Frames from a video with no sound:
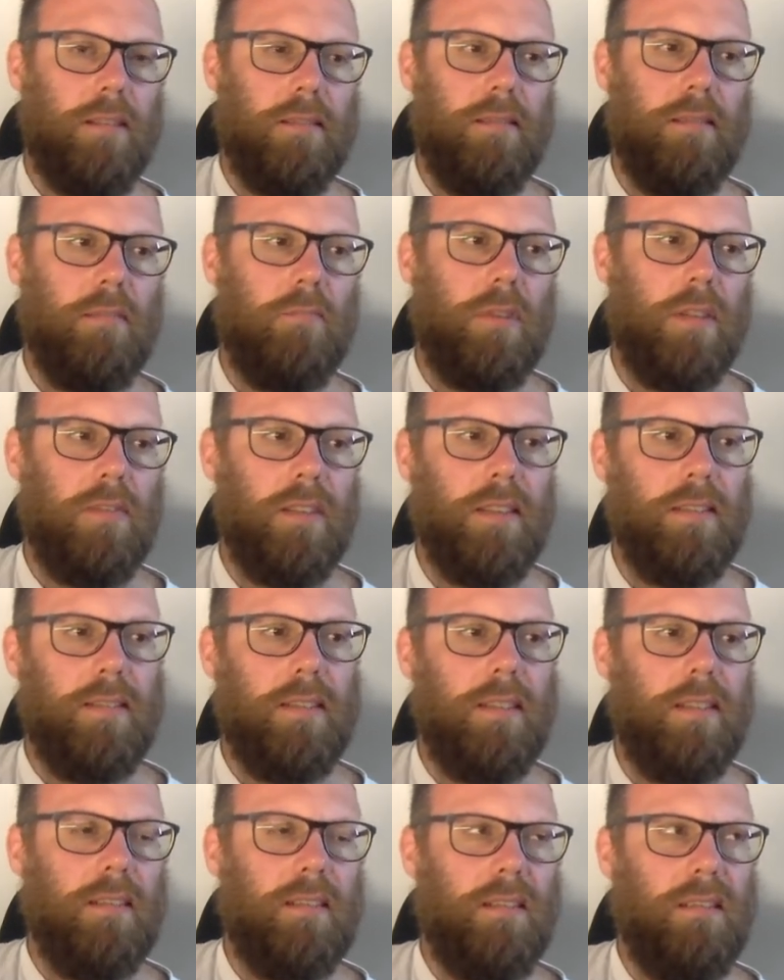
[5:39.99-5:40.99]
to someone if they
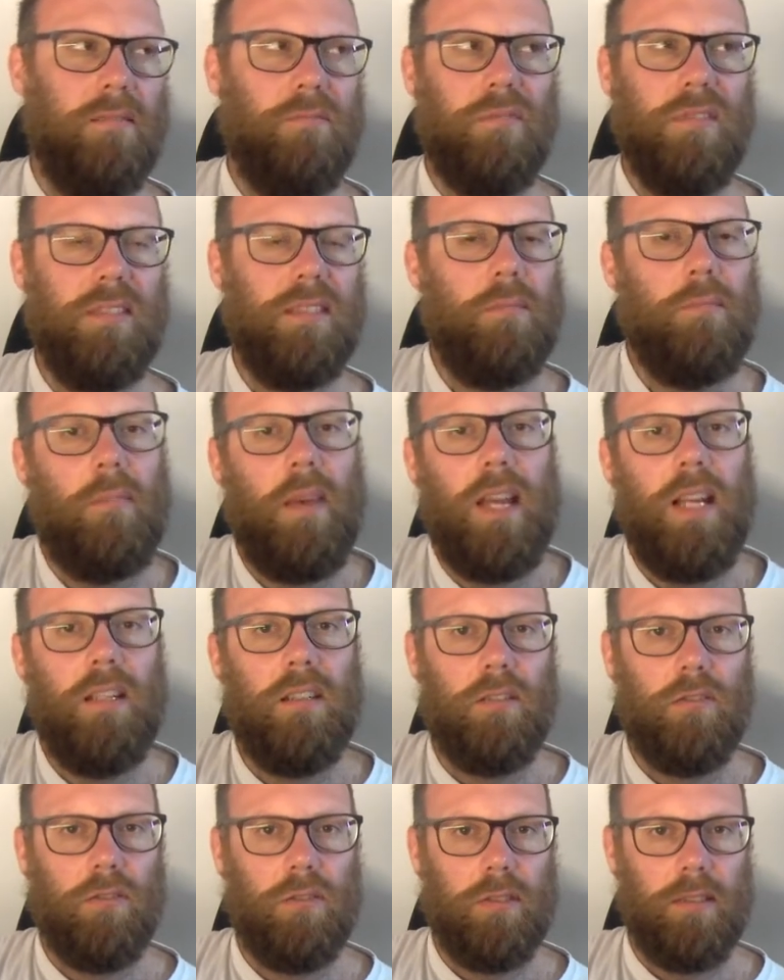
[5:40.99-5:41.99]
said, oh, what does a major
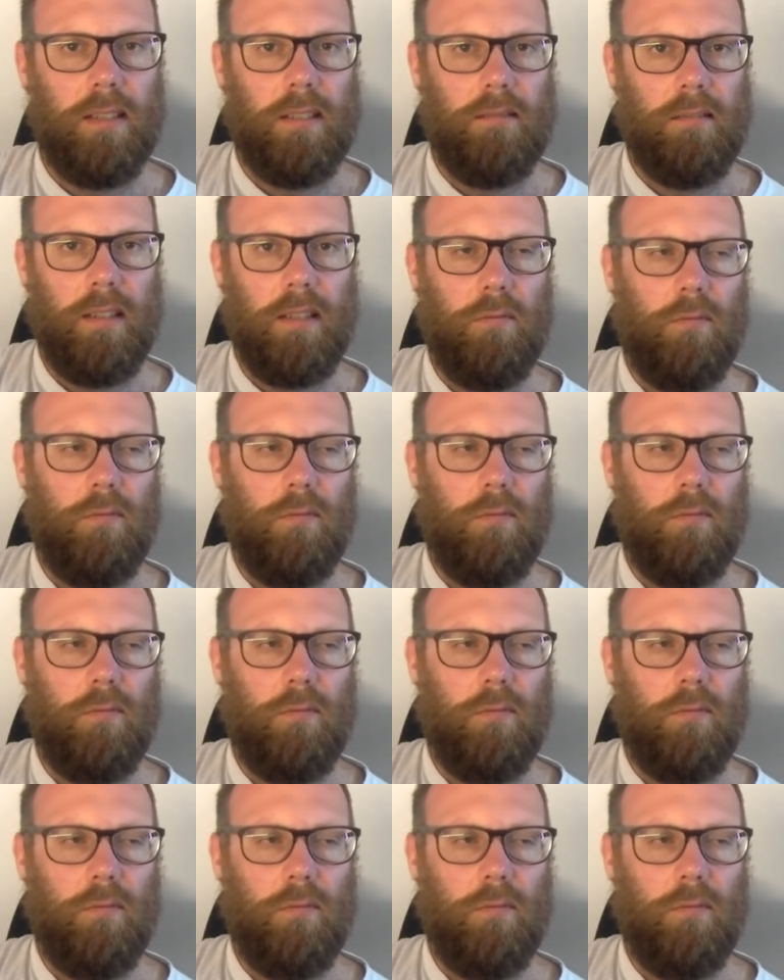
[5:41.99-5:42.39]
chord sound like?